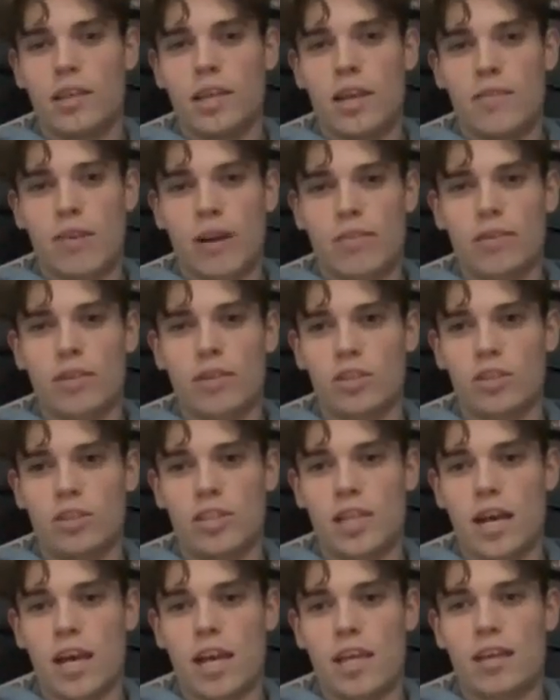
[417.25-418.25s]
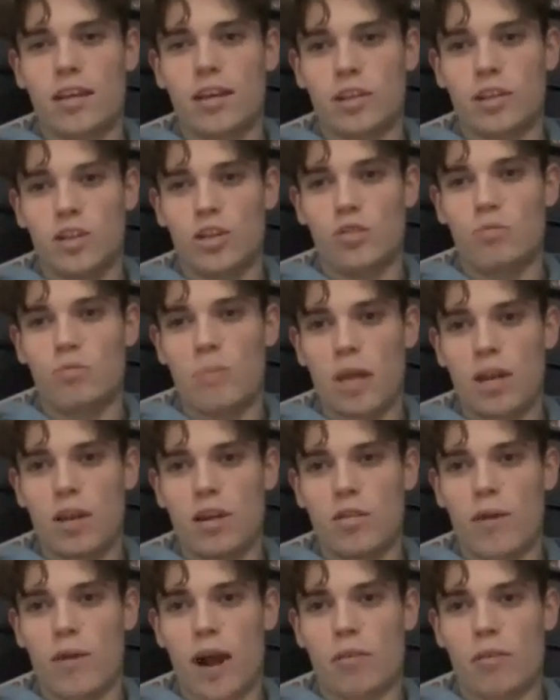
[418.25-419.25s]
If I have a good day, a good meal
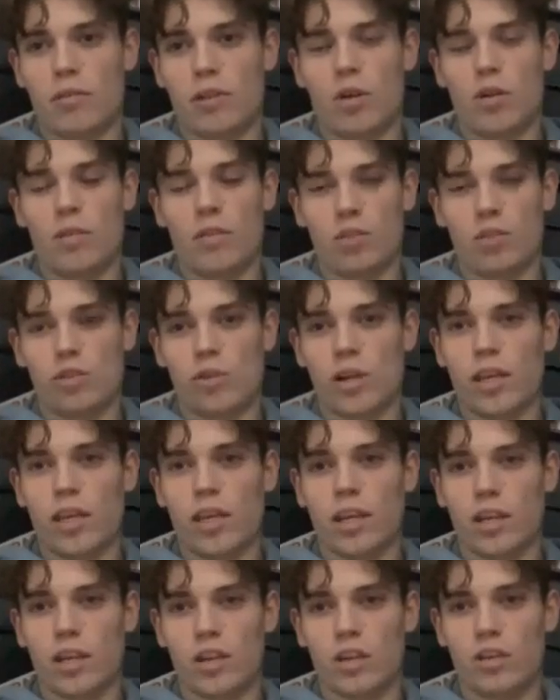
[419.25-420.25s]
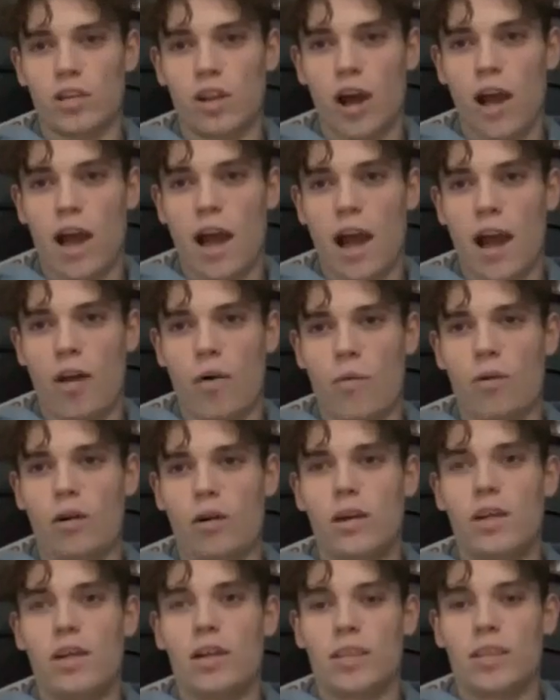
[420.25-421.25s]
around it, or if I'm drinking a good night out,
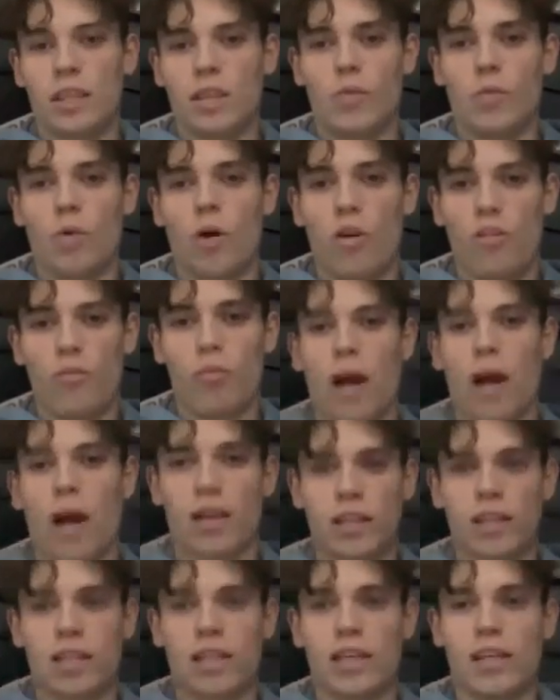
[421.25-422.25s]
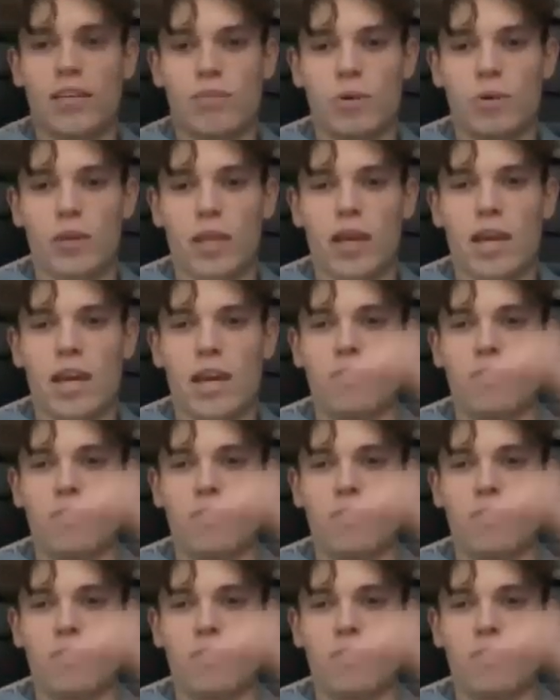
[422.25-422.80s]
then the off plan I can live with it.